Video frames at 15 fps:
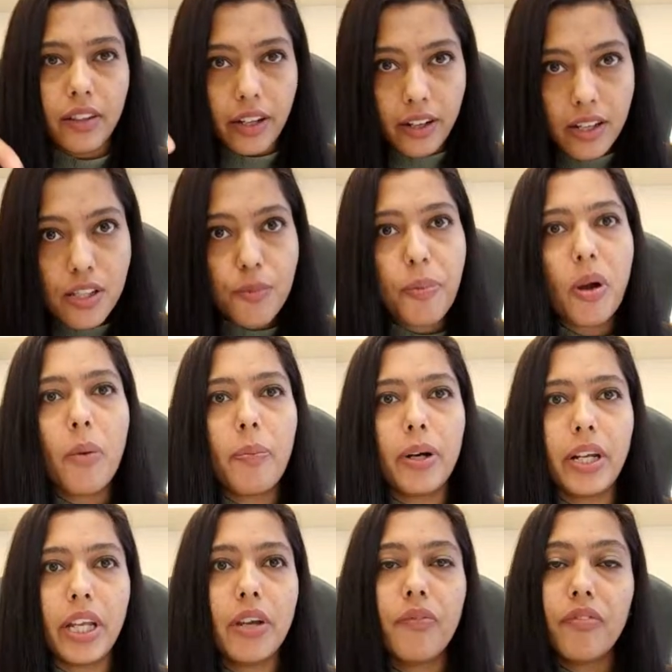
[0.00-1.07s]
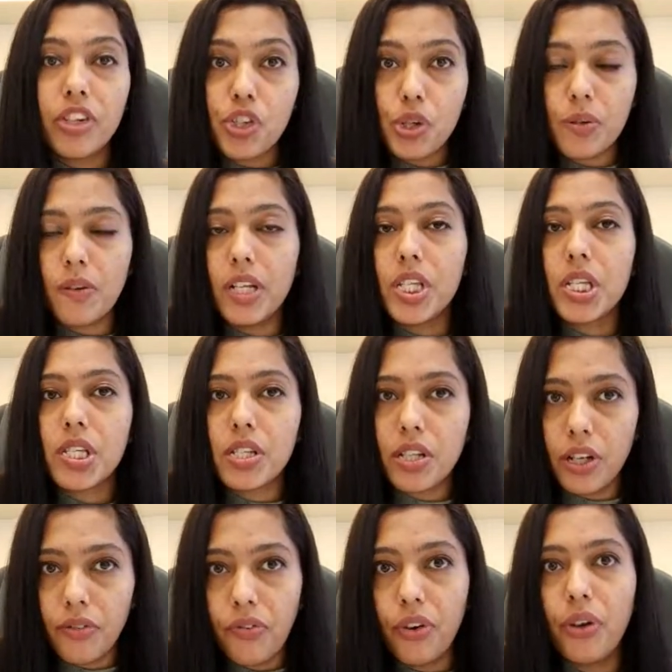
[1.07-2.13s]
There is property which is
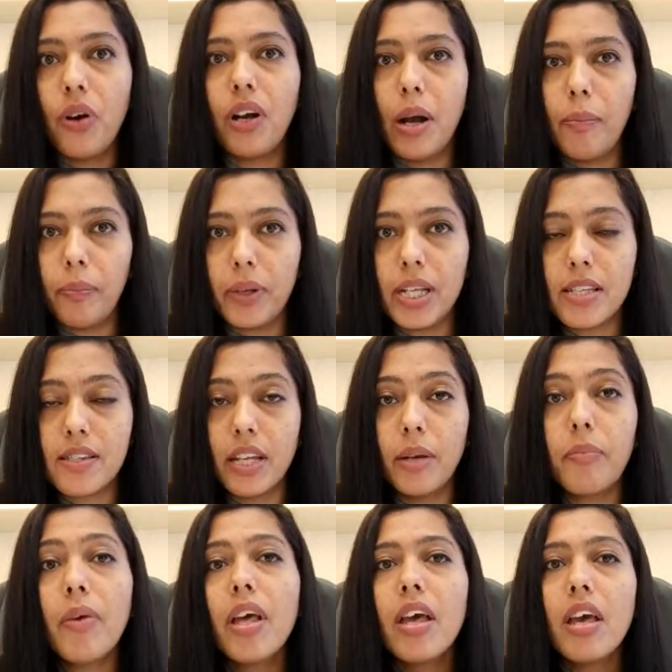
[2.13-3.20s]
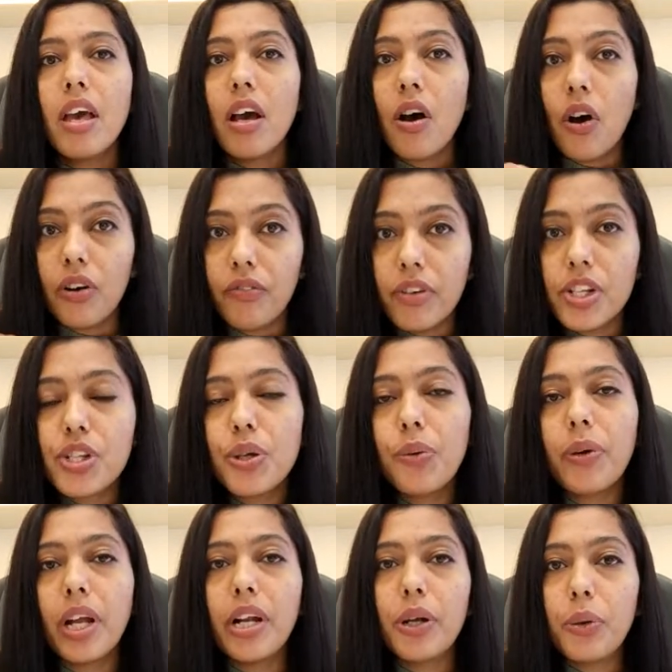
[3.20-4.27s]
registered for your company's name, on which
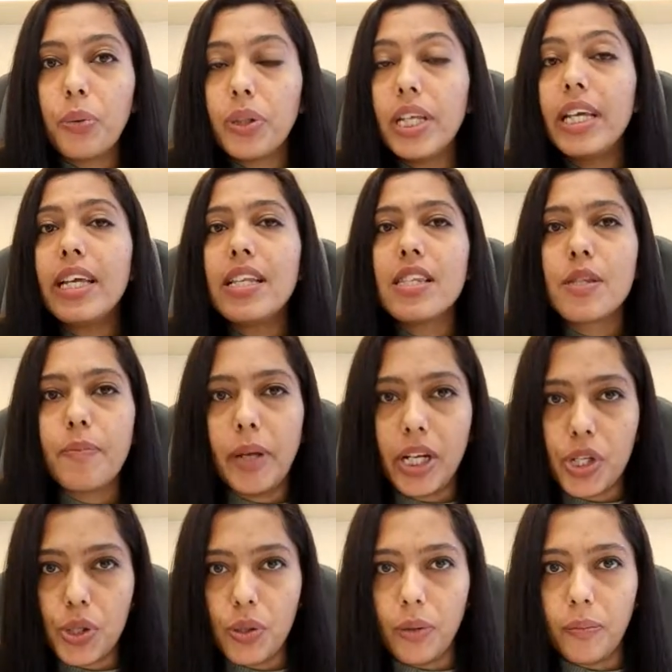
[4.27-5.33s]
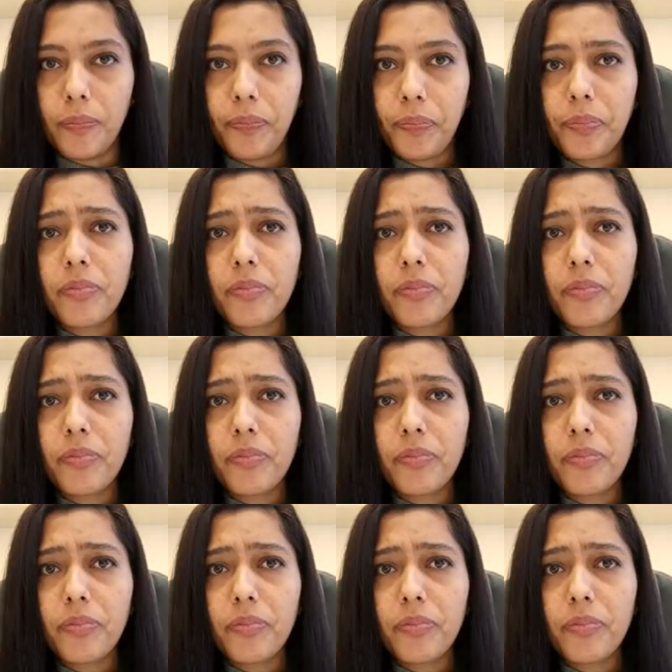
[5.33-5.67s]
you can do the inspection